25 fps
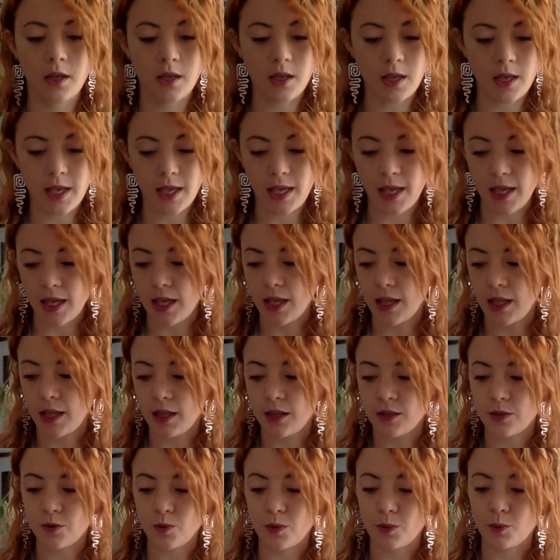and
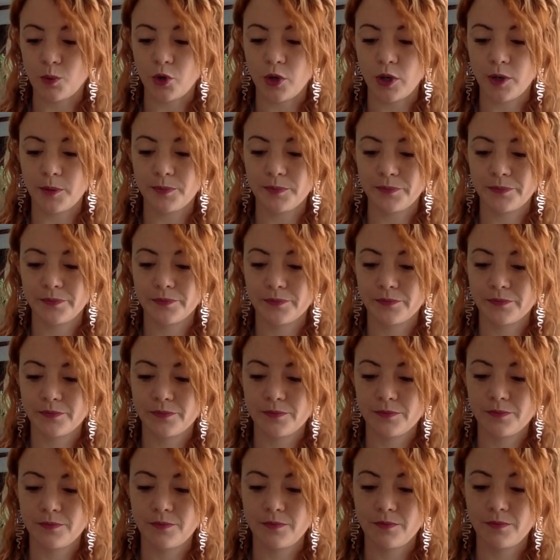1 more,
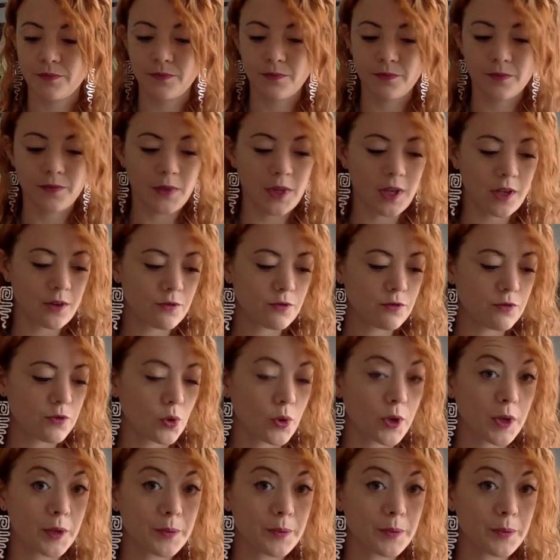4.